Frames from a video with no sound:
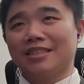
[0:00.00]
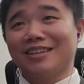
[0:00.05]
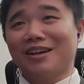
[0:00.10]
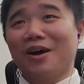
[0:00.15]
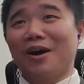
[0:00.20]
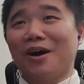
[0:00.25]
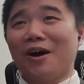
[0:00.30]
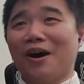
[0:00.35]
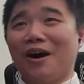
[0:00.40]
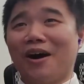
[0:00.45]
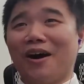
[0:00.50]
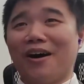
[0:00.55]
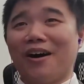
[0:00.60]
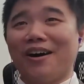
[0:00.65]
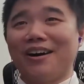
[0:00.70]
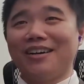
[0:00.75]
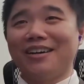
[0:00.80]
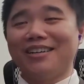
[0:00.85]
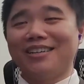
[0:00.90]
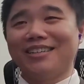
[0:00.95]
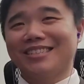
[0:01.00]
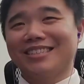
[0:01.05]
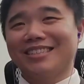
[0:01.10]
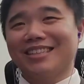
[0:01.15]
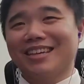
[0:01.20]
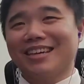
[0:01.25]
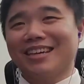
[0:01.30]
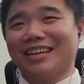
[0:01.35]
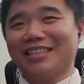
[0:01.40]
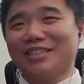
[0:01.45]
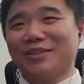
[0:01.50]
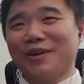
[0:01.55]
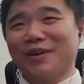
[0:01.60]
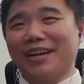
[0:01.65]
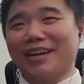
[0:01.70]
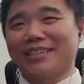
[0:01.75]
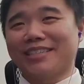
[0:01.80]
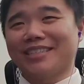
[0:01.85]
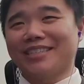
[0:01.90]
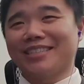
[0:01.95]
Aw, that guy's
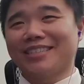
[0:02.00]
great.